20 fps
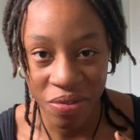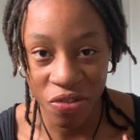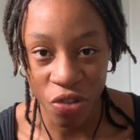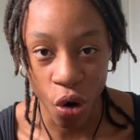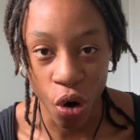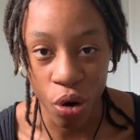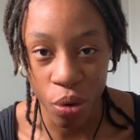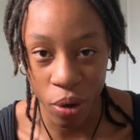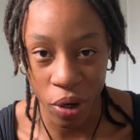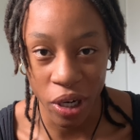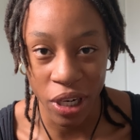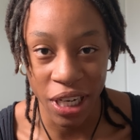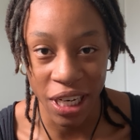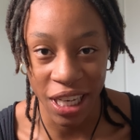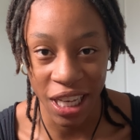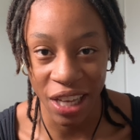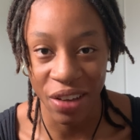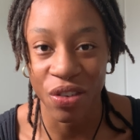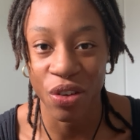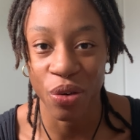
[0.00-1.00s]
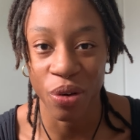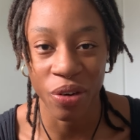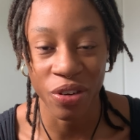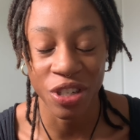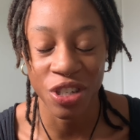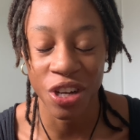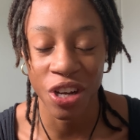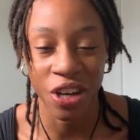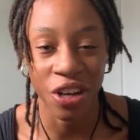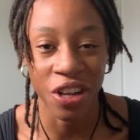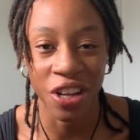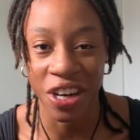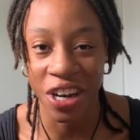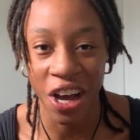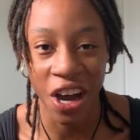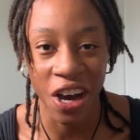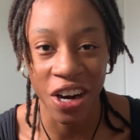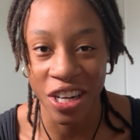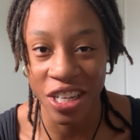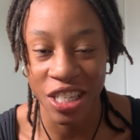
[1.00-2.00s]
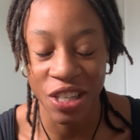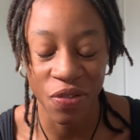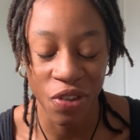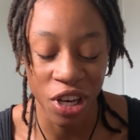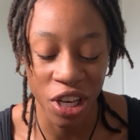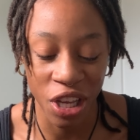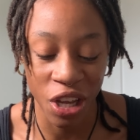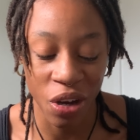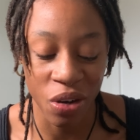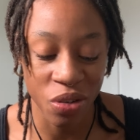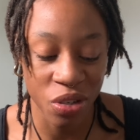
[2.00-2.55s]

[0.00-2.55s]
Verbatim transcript: forward and give you a, a, an honest video.